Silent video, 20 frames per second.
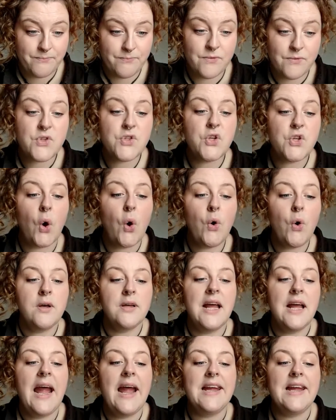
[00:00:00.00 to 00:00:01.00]
So
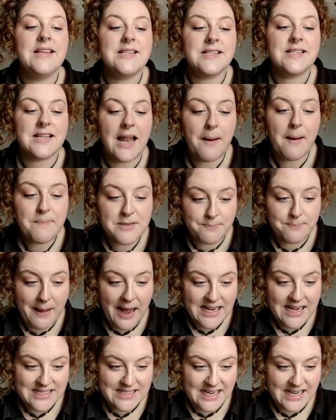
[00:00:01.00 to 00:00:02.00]
he slept by
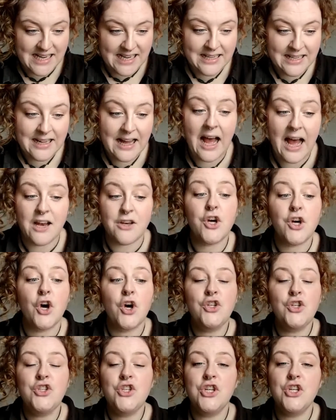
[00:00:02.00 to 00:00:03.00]
day and
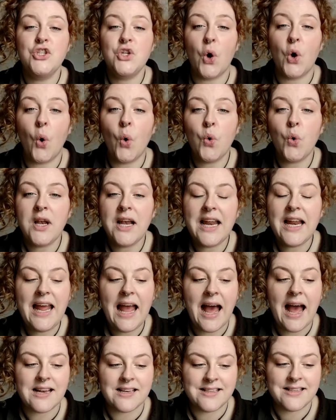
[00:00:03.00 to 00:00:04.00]
hunted only
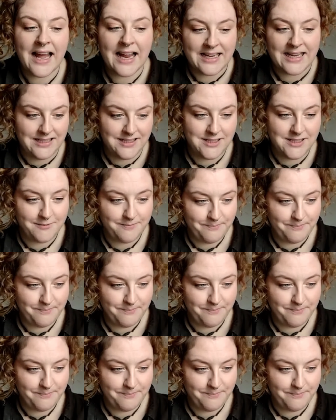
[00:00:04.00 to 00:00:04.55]
at night.